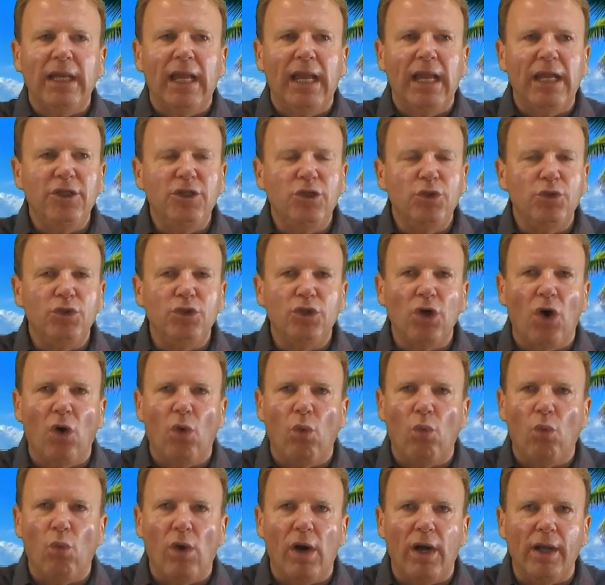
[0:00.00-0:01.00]
And you
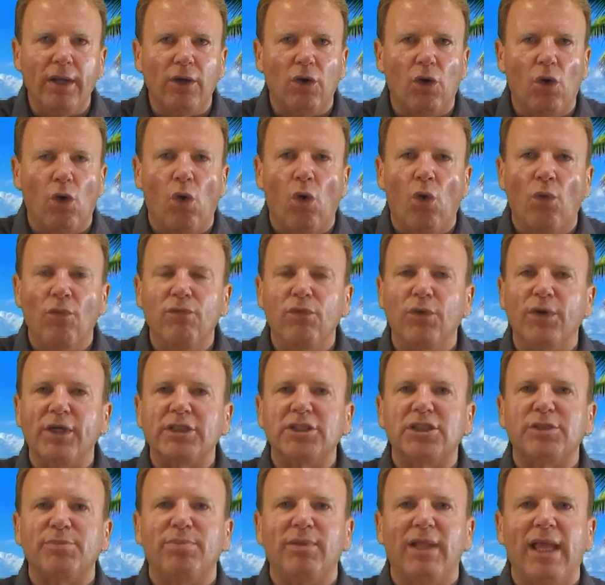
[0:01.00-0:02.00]
don't want to
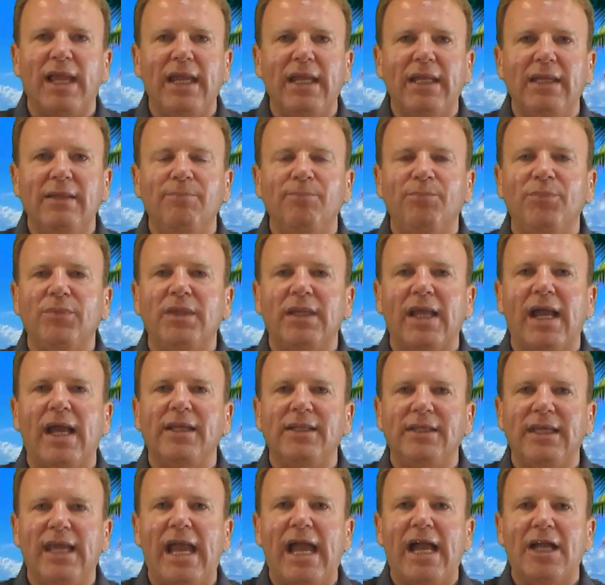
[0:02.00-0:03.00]
over-explain
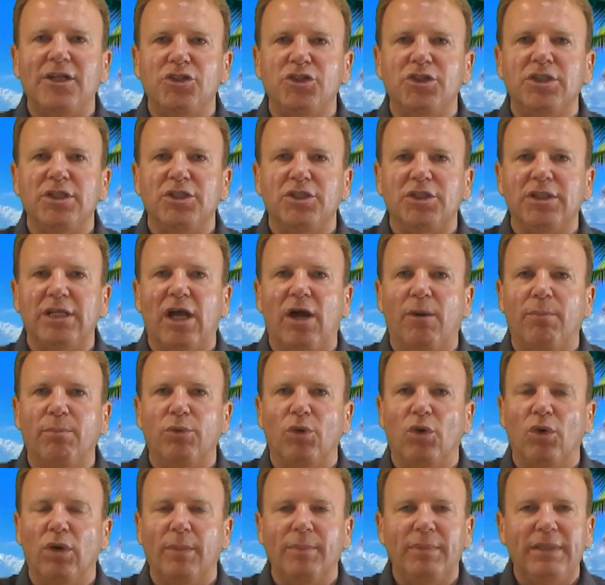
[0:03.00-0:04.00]
that cash discount
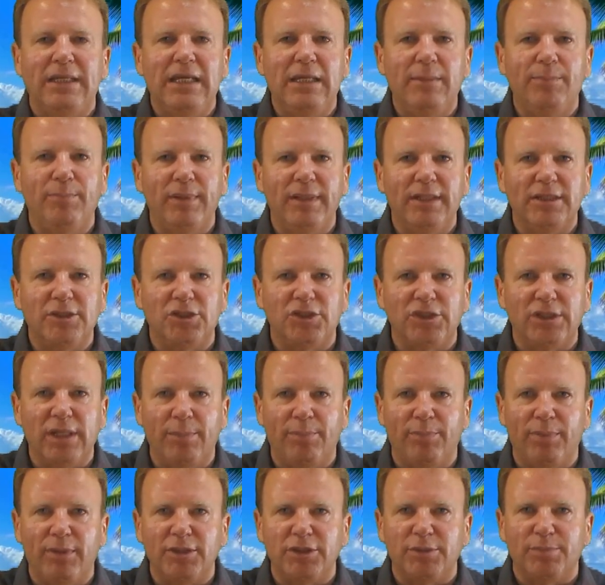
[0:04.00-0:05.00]
program. Keep it as
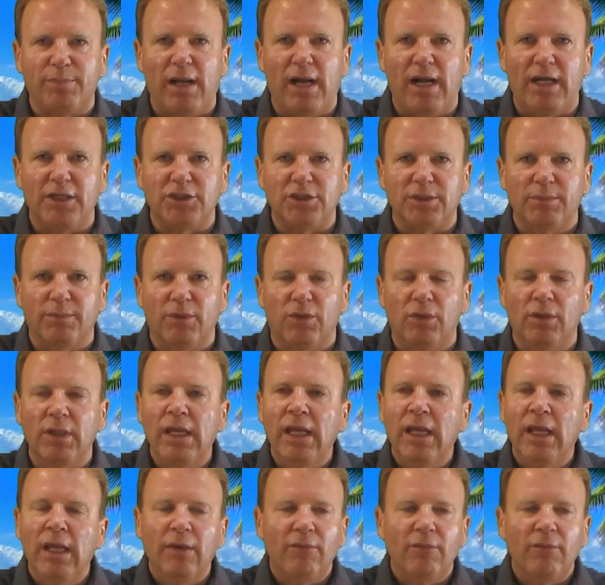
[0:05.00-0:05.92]
simple as possible.